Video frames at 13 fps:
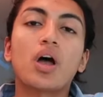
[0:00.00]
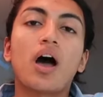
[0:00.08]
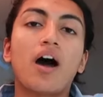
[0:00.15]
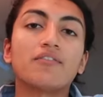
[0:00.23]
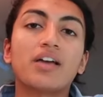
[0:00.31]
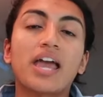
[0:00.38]

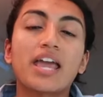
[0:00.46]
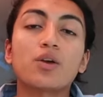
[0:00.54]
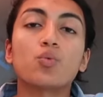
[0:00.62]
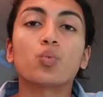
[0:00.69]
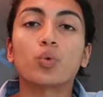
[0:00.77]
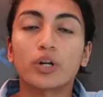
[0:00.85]
of
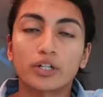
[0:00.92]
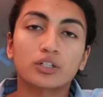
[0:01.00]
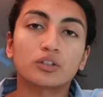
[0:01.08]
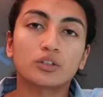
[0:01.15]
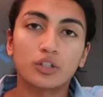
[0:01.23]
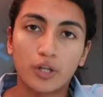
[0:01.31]
a
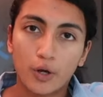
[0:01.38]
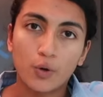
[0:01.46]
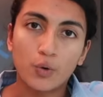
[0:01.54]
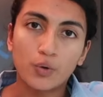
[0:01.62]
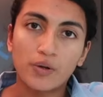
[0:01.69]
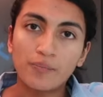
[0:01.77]

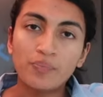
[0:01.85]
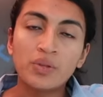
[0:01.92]
workload